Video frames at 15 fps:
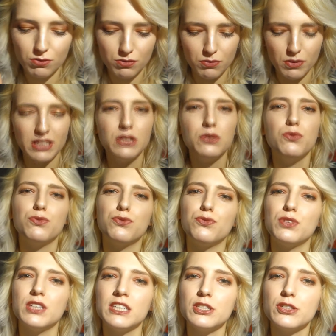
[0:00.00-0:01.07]
When you
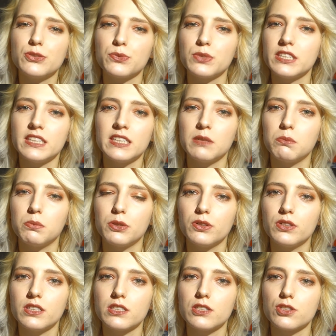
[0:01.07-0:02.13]
finished reading a
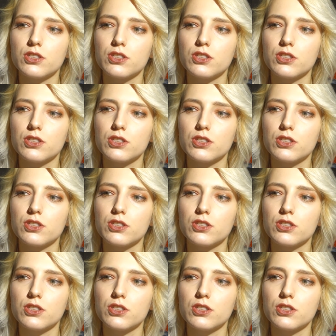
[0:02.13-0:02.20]
book,